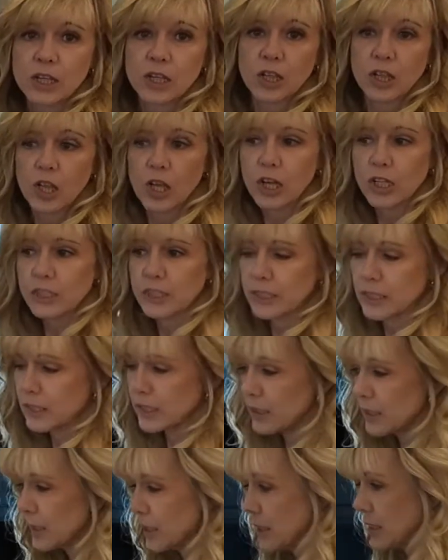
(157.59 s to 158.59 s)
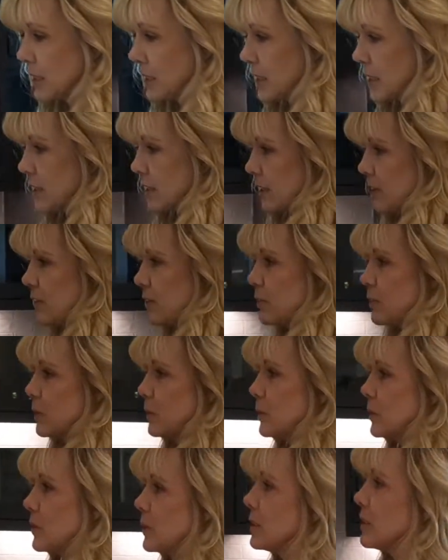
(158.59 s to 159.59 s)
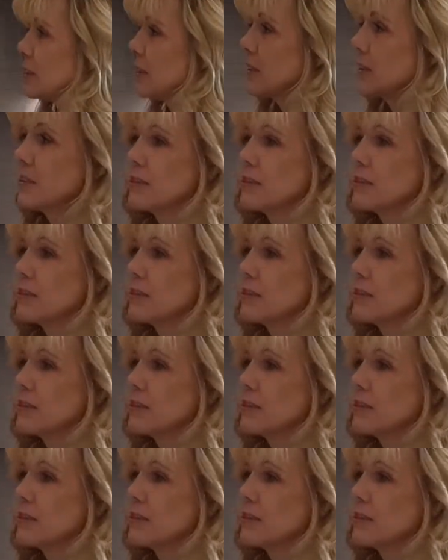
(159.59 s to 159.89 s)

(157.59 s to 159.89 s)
closet, of course.